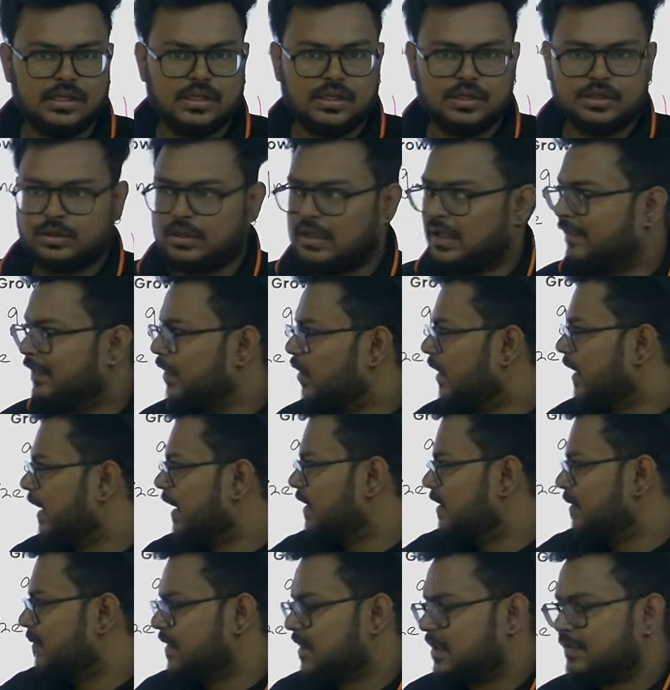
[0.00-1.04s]
So living
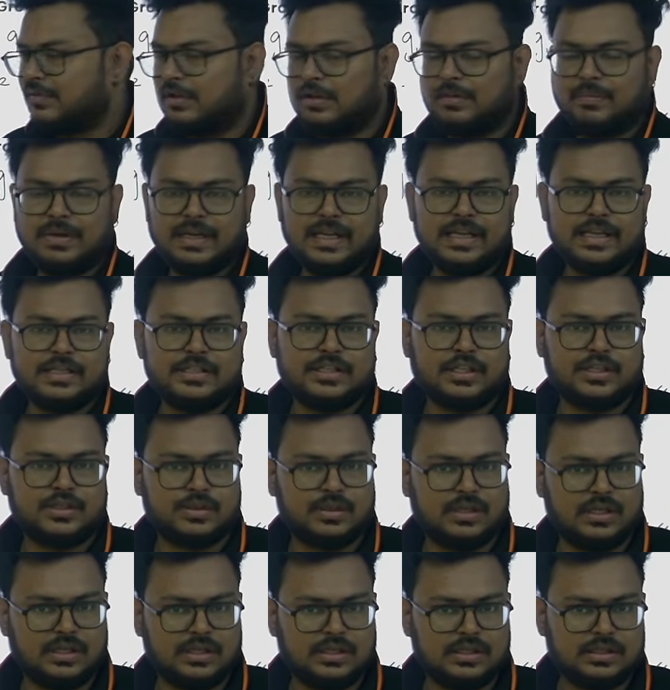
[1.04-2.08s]
organism is formed by
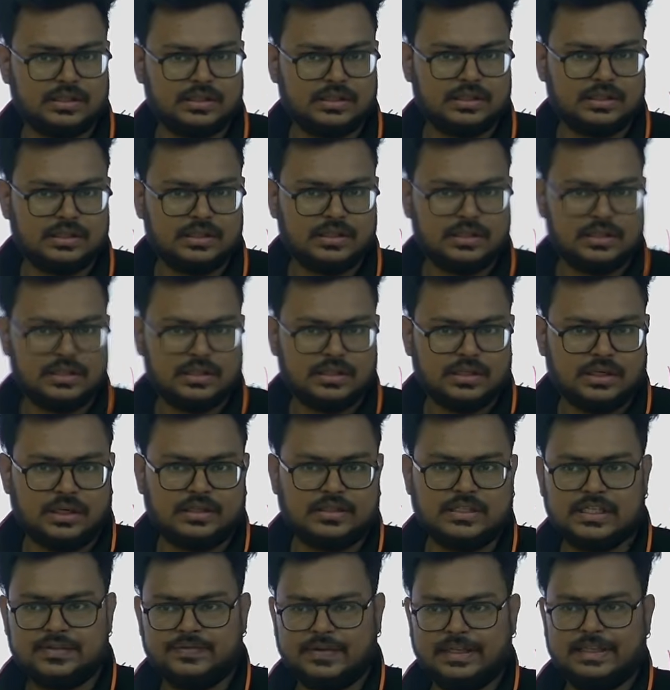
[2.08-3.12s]
asexually, or
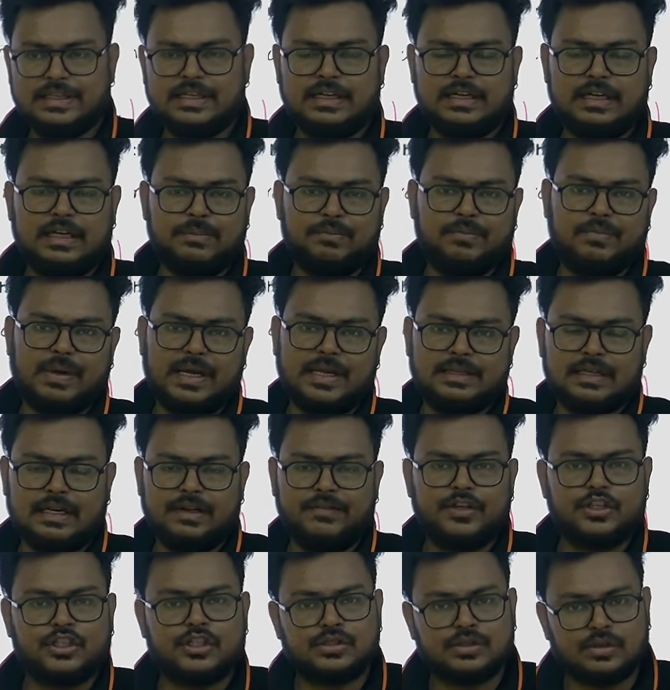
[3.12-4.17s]
just by the
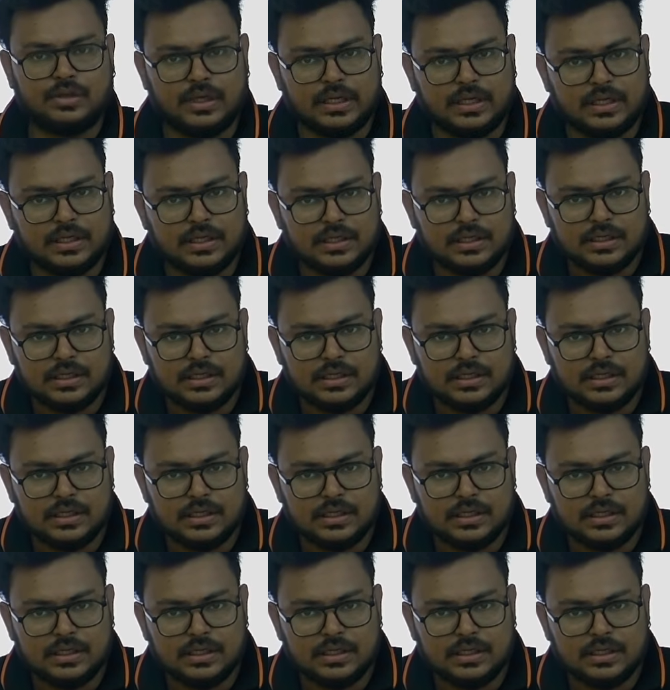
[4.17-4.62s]
divisions only.